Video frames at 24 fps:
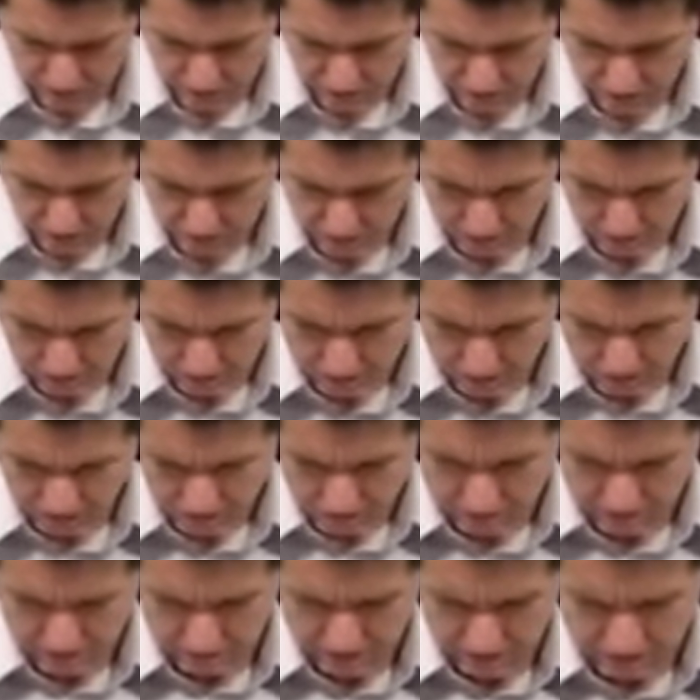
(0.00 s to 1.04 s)

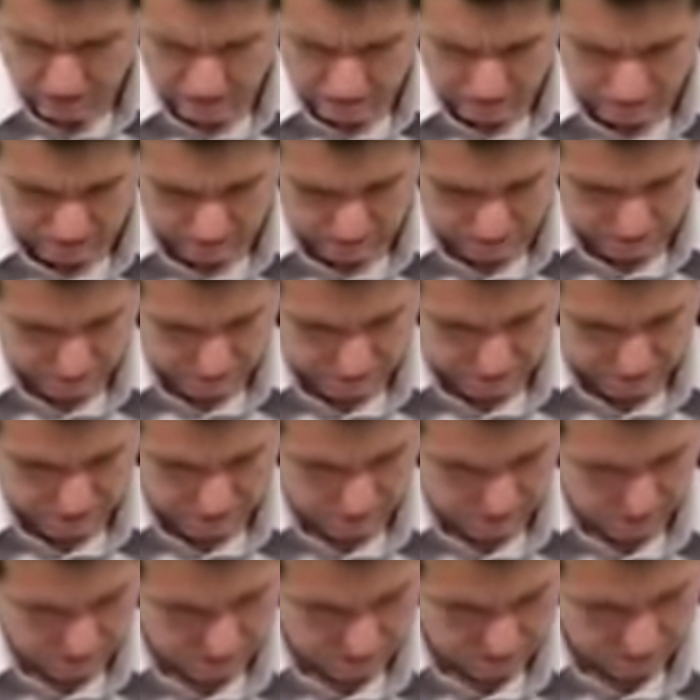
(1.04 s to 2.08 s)

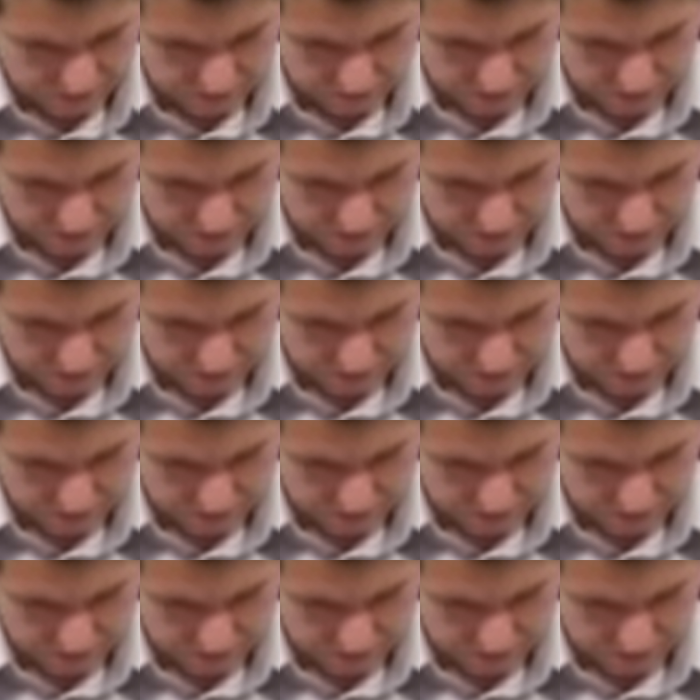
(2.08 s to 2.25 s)
(silence)